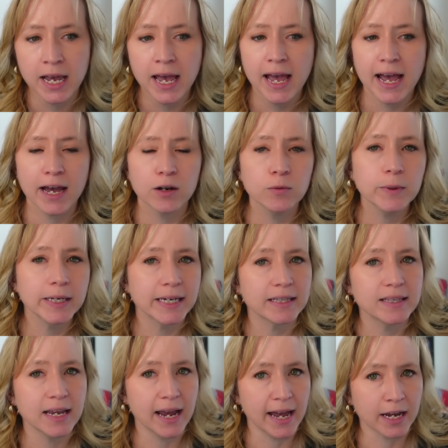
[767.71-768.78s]
How do we get
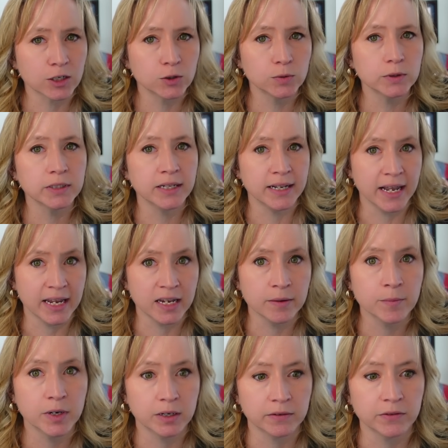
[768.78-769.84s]
the actual name
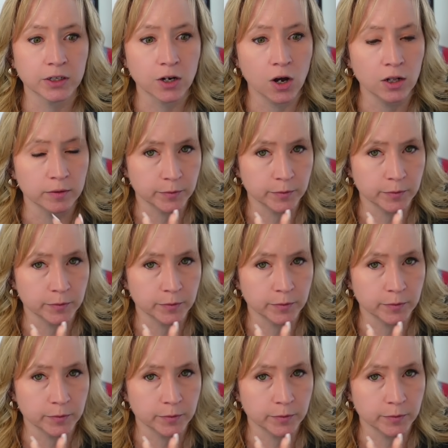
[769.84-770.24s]
of the column?